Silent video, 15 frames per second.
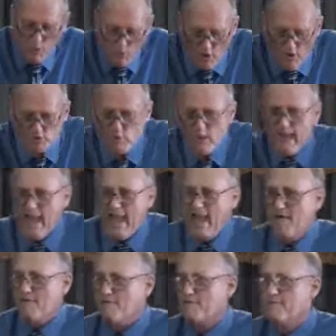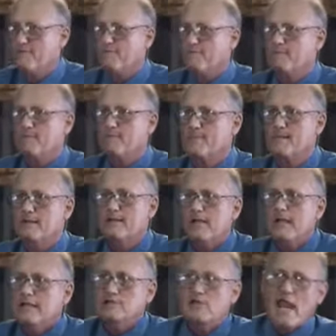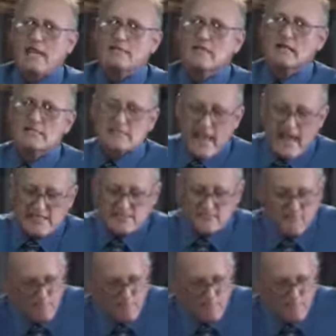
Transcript: what we have. Jesus says,